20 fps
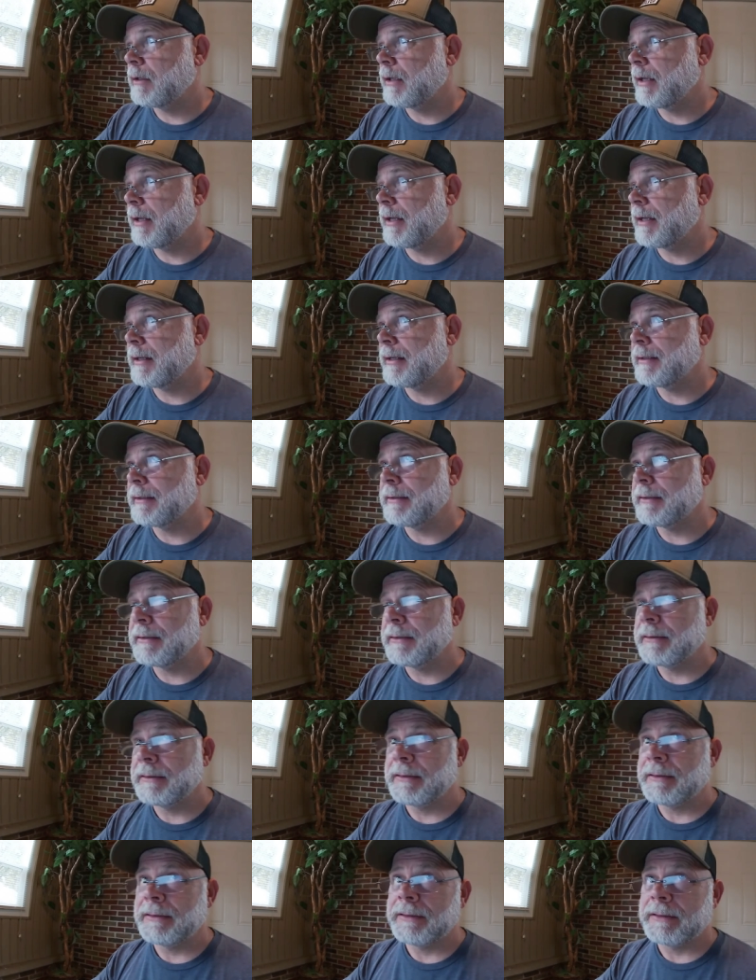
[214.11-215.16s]
And
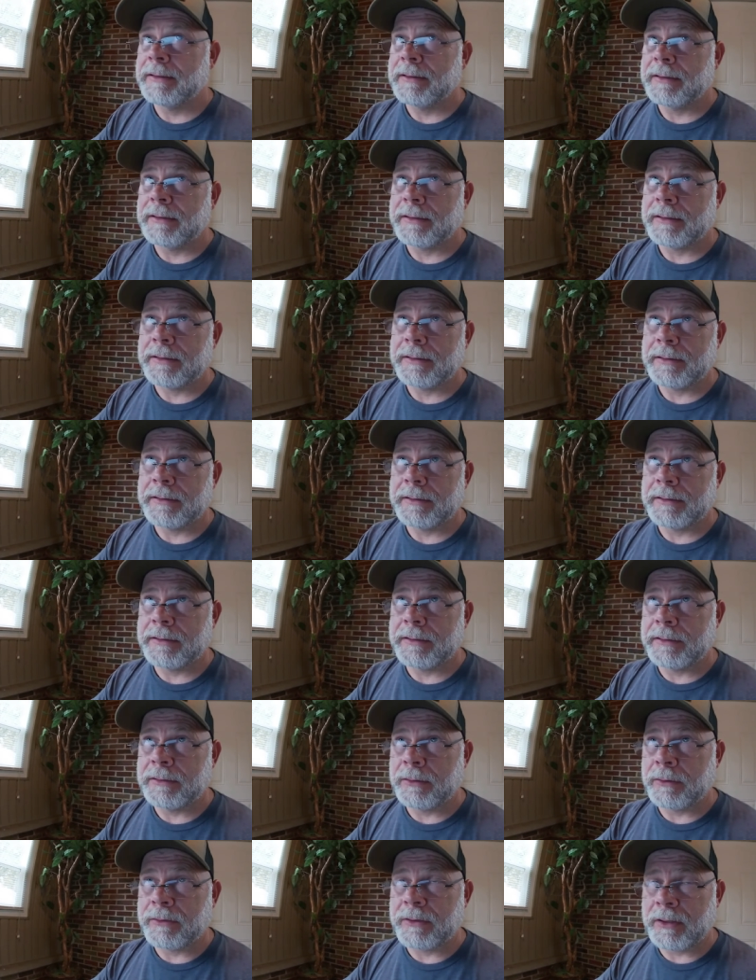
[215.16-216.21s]

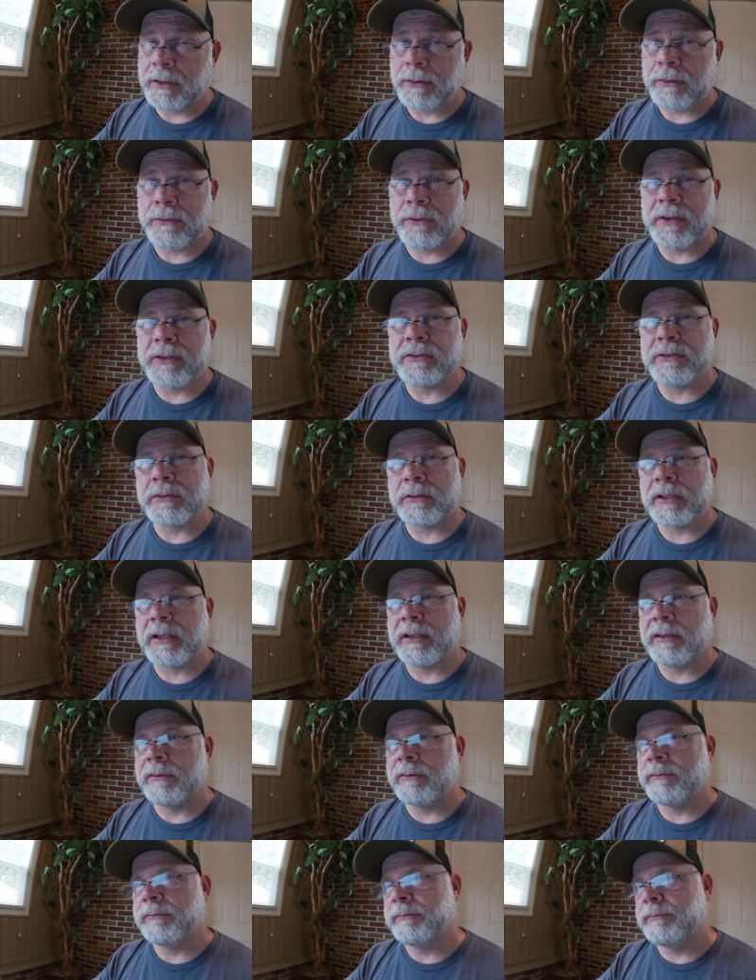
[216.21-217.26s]
you know the other things are
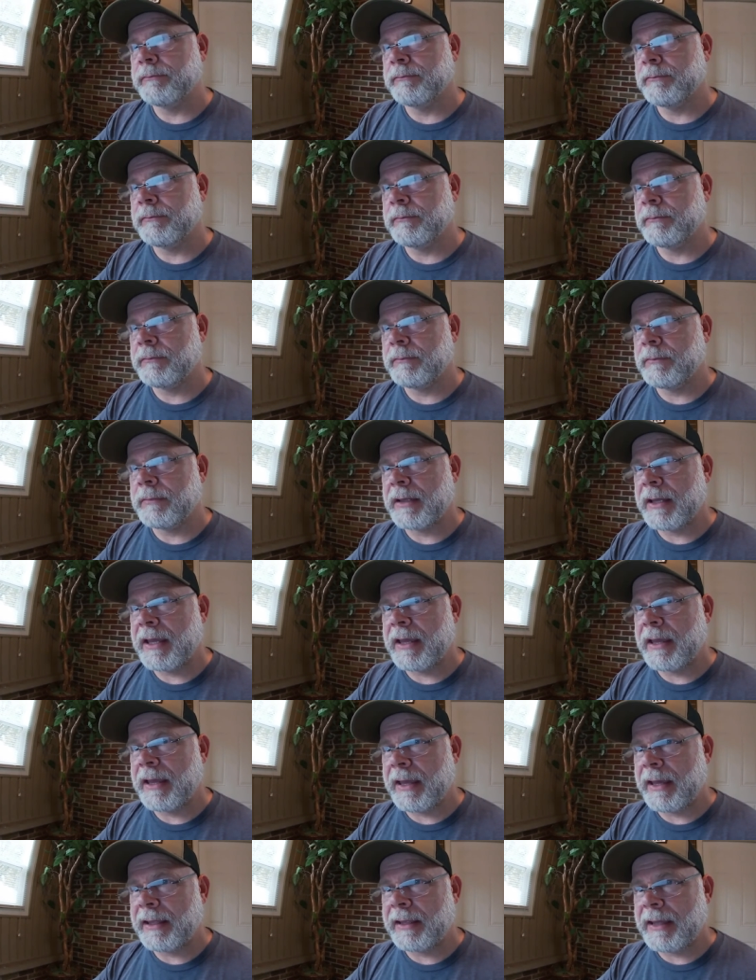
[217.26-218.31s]
kind of a-
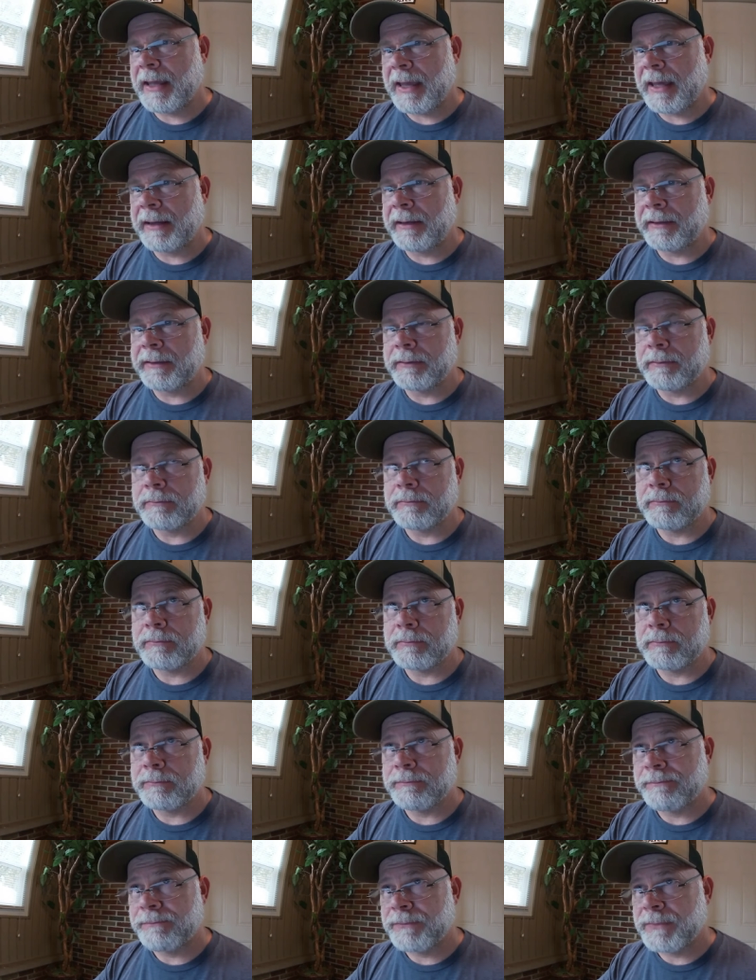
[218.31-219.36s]
a- added.
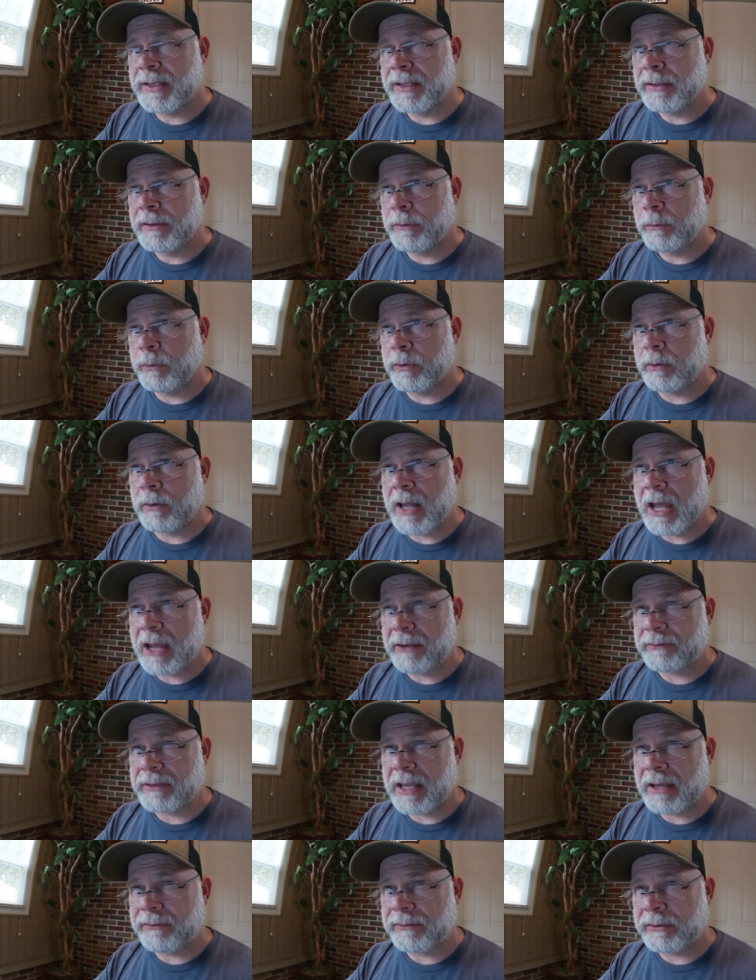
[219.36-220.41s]
We don't
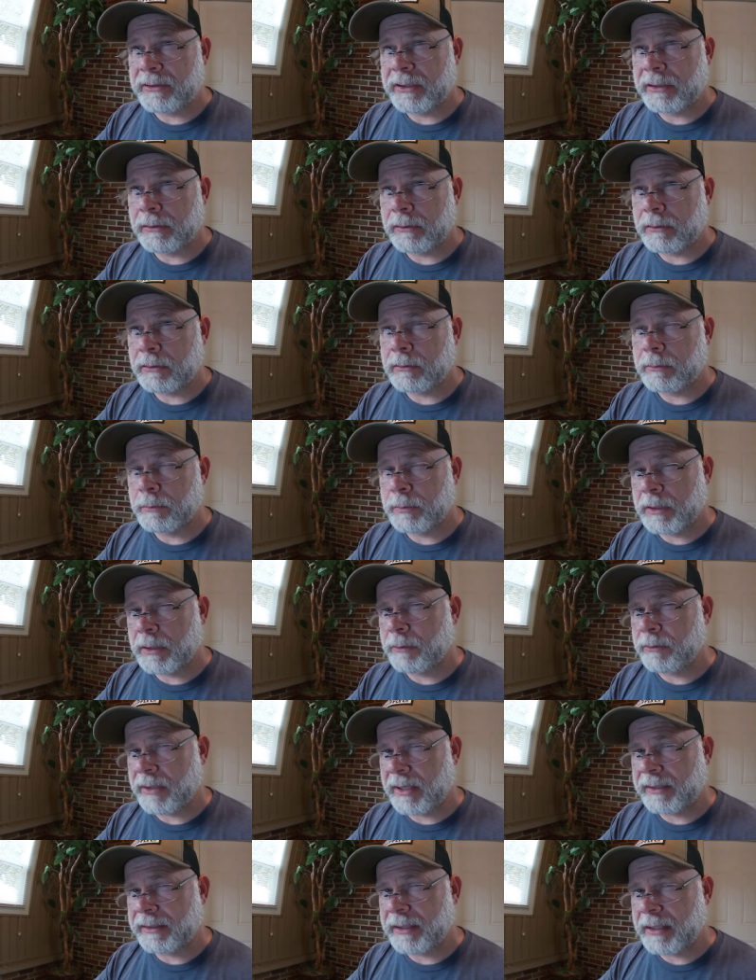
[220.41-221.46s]
have to have a tiller, but I
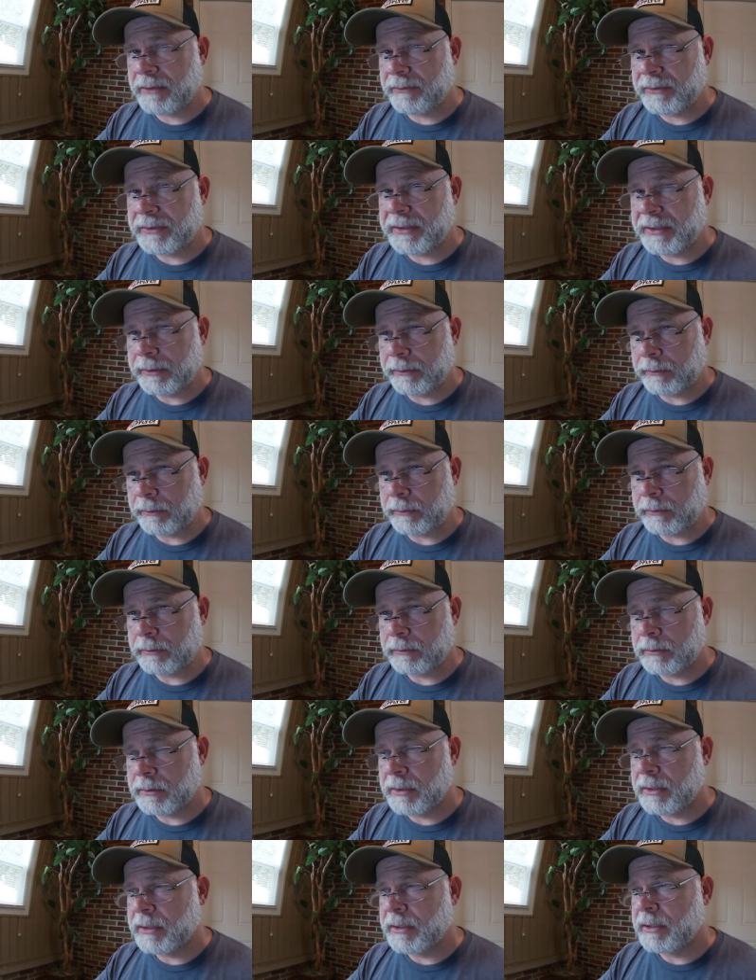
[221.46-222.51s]
would like to have a tiller,
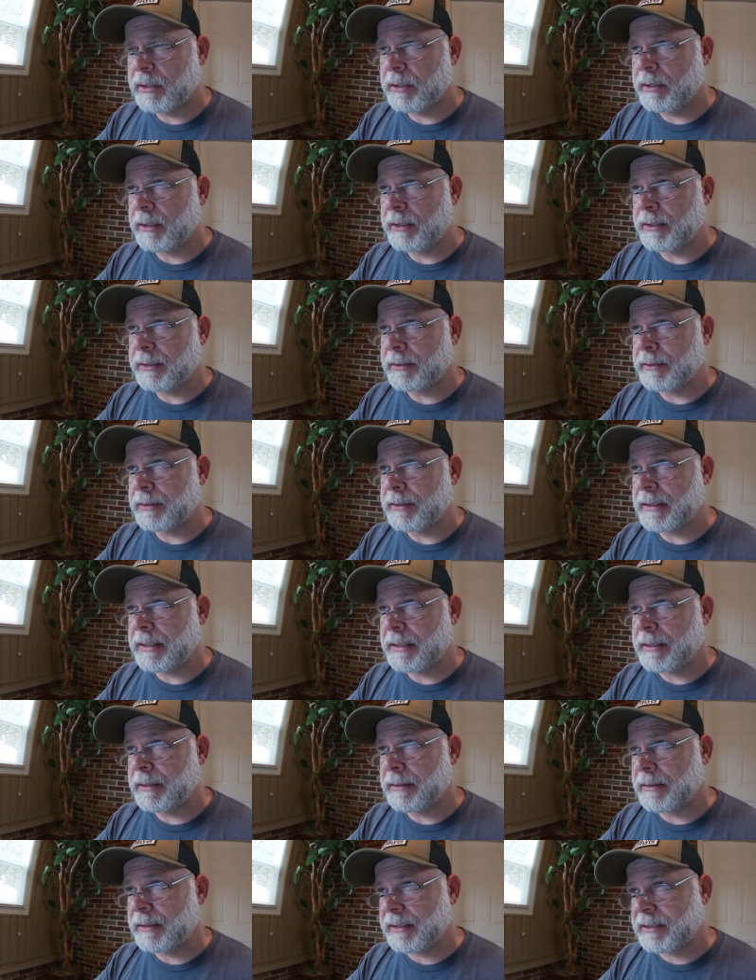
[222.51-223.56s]
uh,
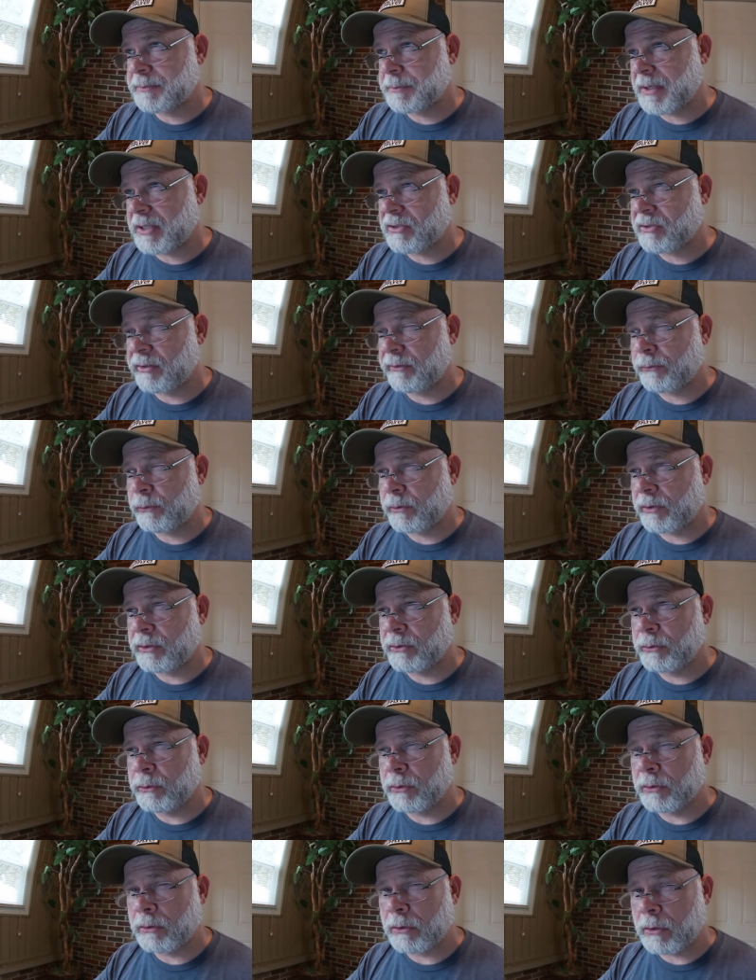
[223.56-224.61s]
especially if we're going
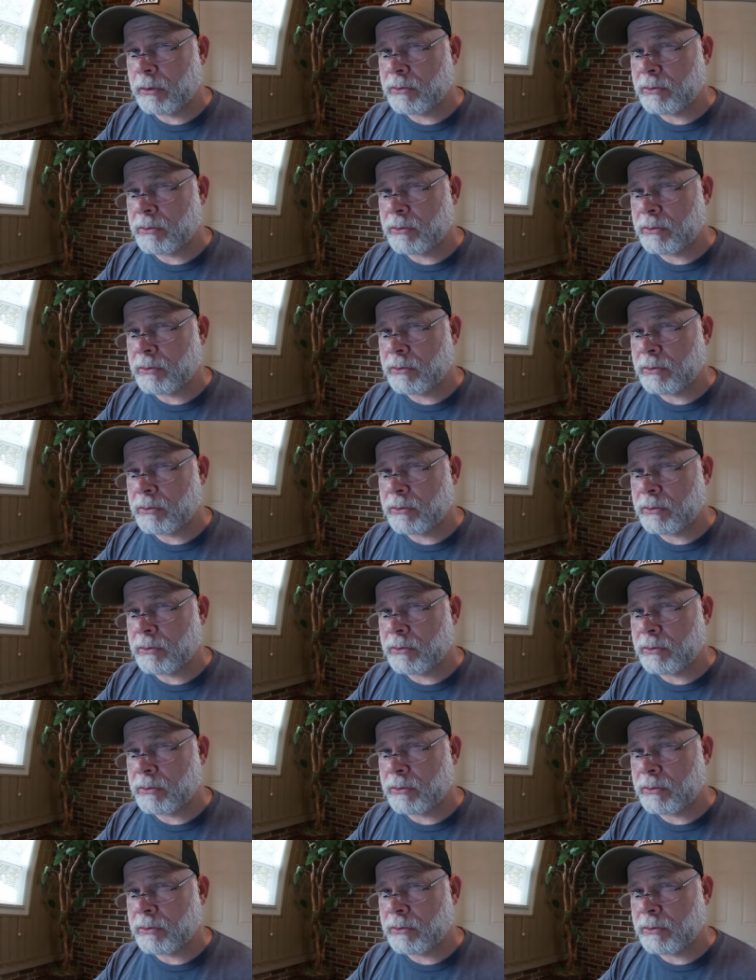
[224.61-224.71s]
to do a